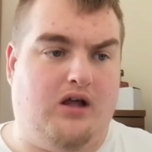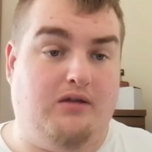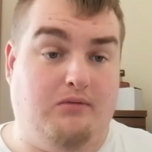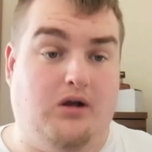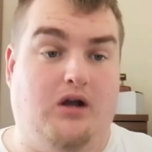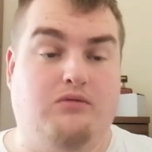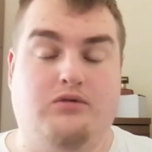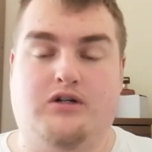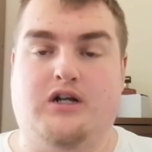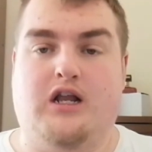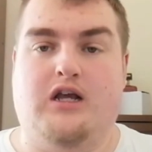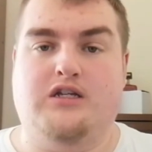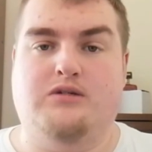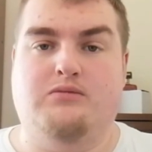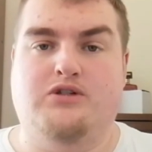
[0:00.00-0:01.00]
I would
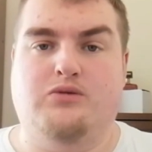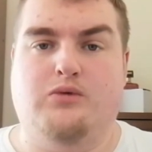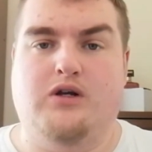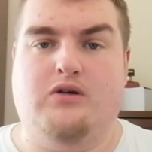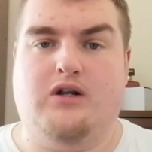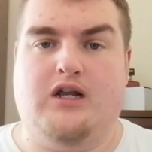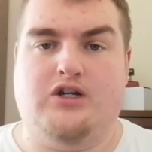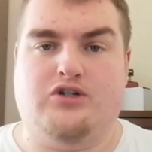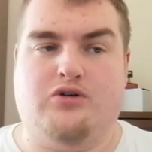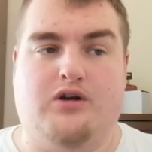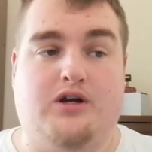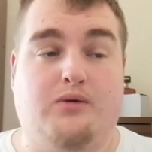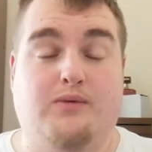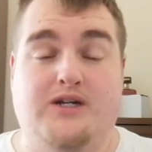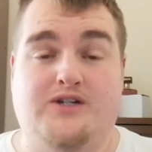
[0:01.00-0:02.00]
class him as a world-class
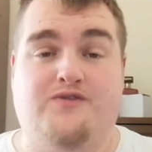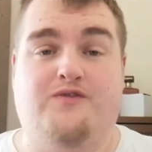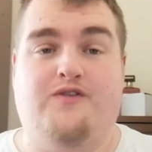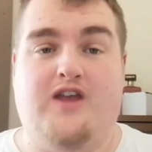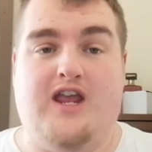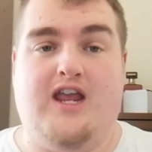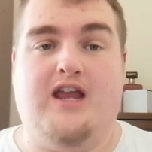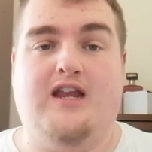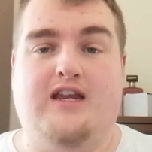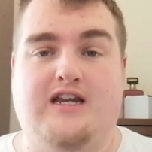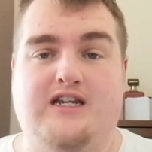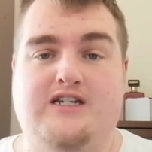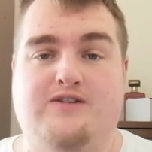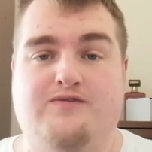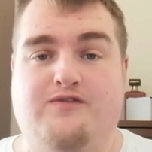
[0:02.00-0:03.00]
striker. When he's fit and then
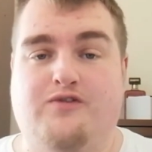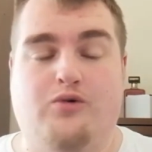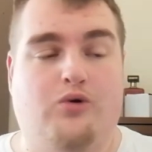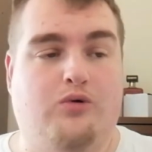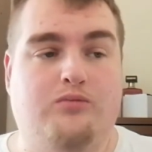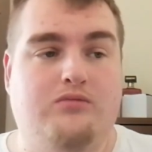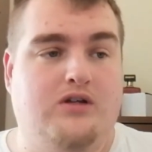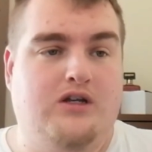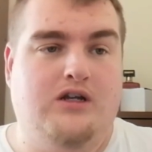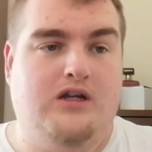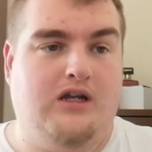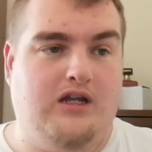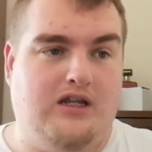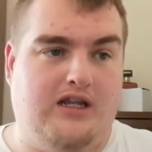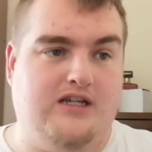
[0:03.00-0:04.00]
he's in form,
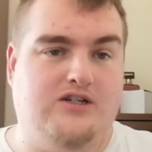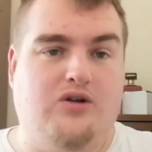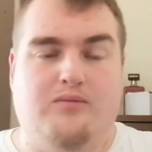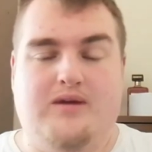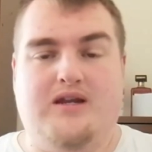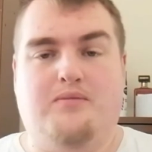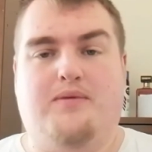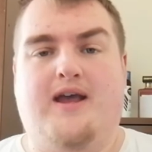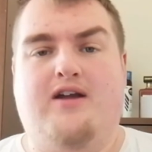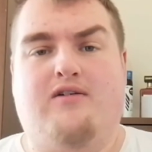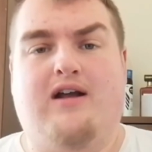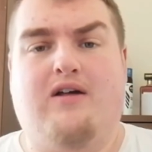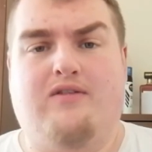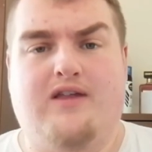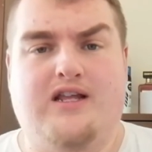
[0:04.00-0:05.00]
there's not many
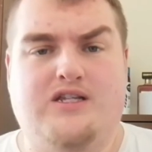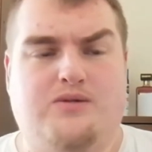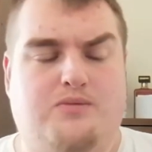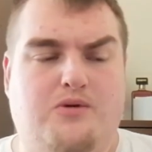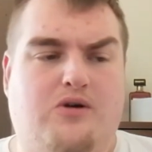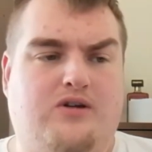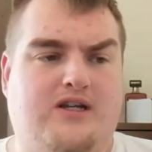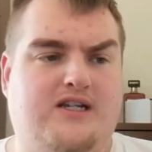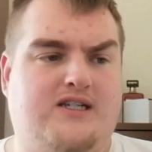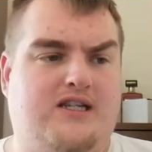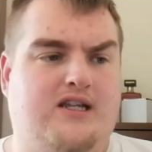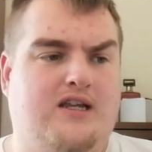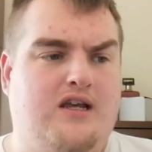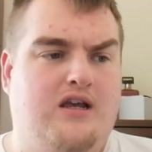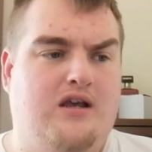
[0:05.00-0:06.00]
better out there, to be
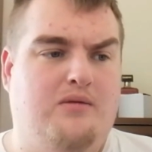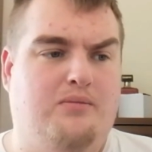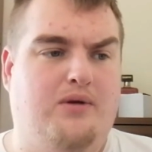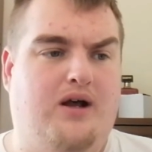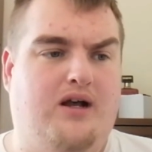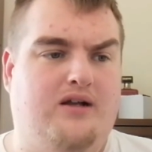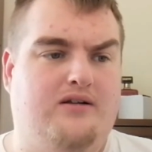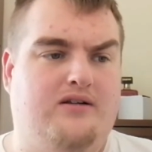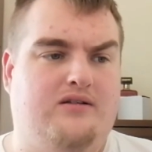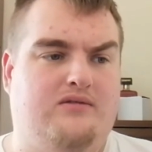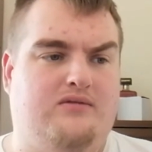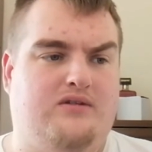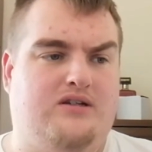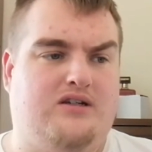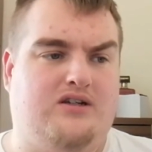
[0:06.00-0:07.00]
honest. But,
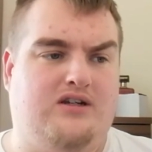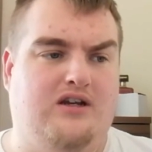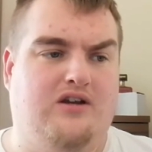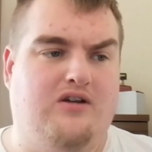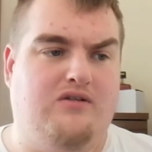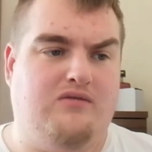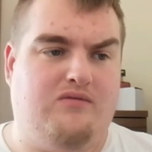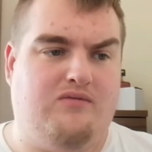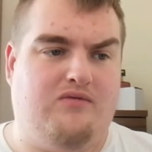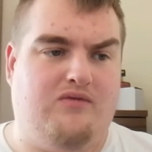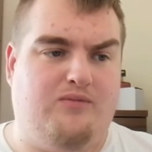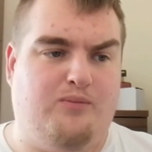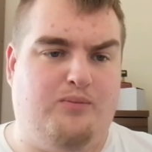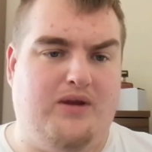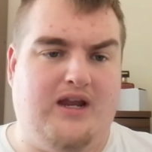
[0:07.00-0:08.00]
you know,
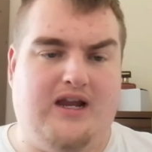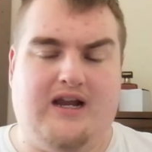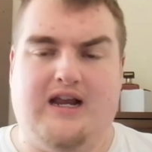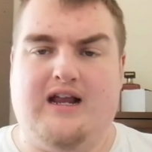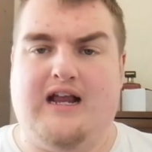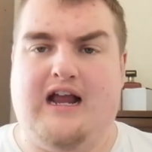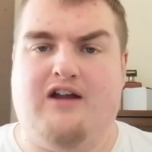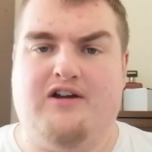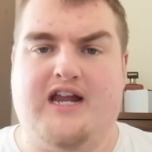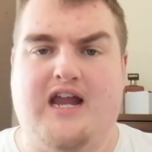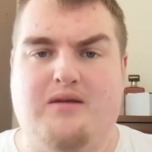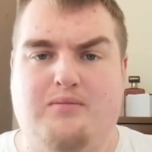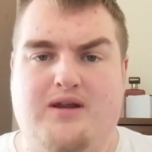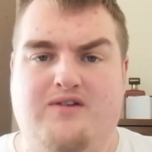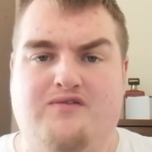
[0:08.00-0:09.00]
Harry
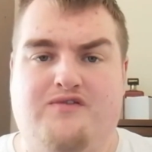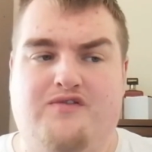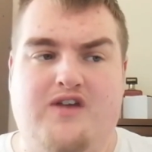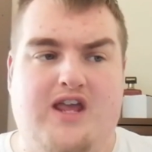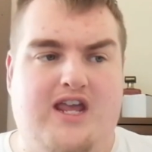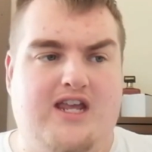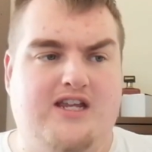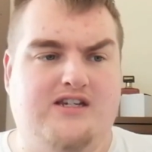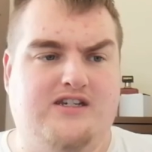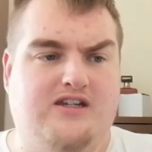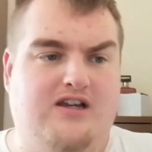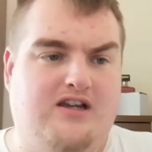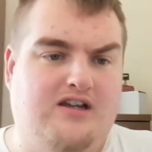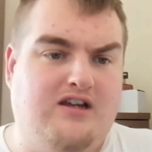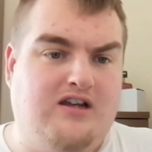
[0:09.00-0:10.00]
Kane being fit is
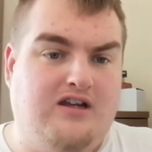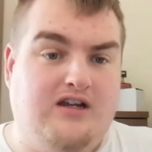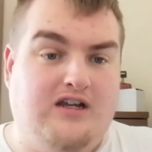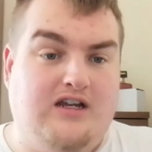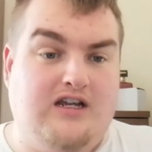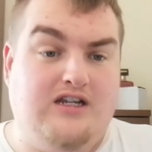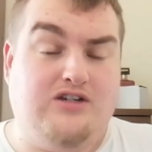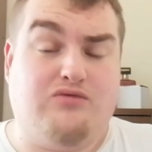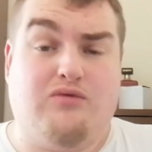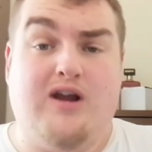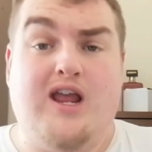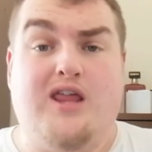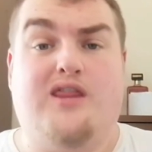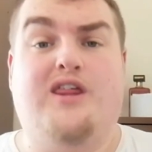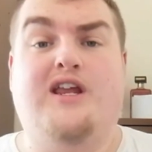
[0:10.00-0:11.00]
a
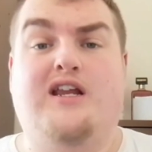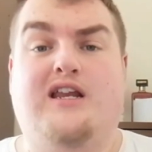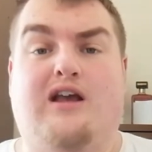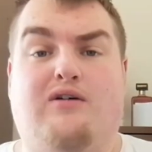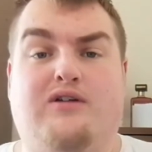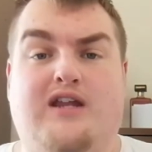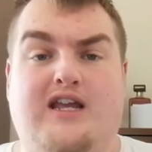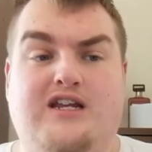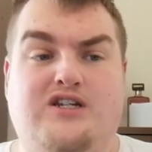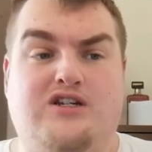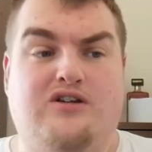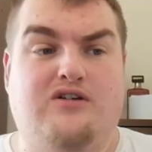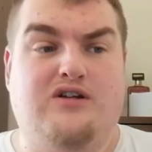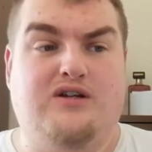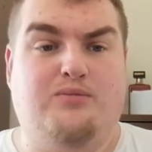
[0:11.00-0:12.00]
rare thing nowadays. You
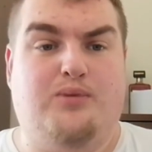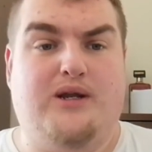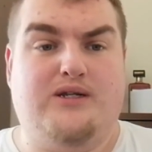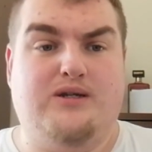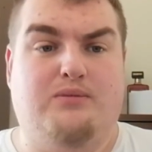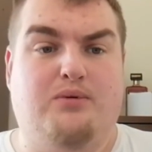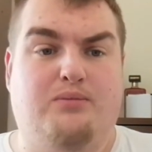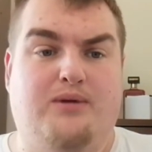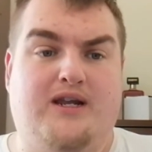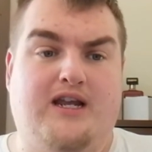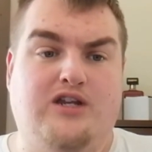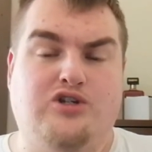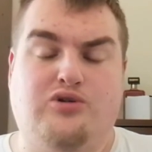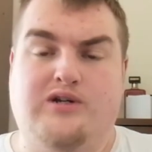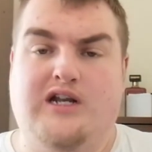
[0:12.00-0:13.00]
know, he picked up a big
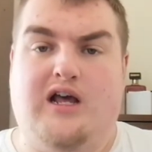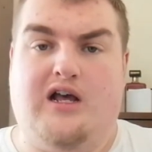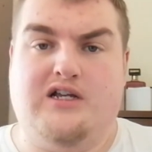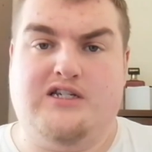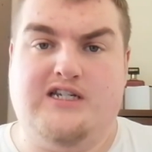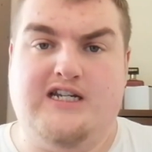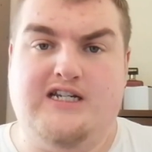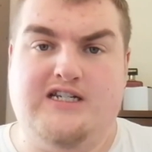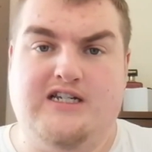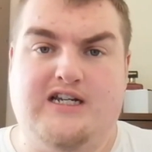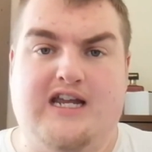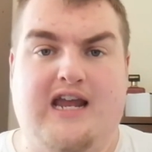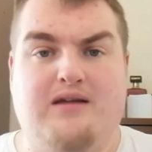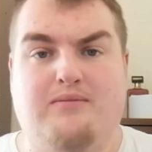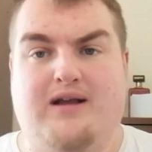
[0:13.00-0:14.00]
injury last season,
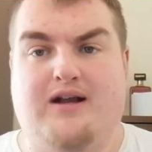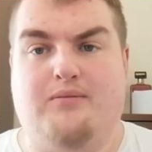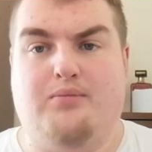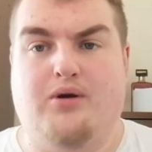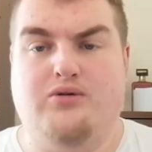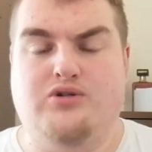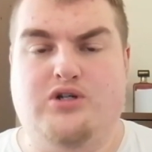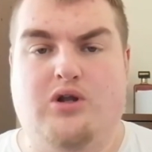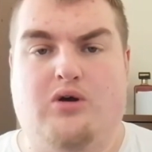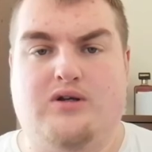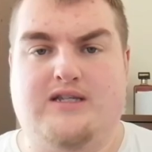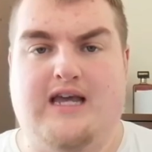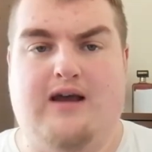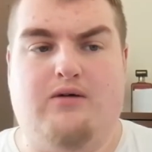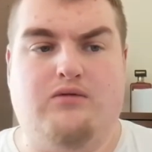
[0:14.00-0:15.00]
came back
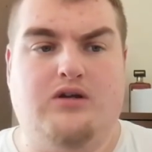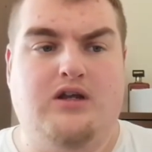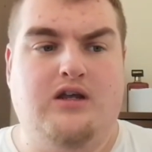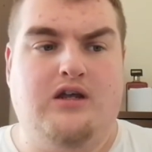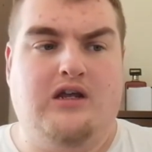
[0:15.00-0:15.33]
post-lockdown,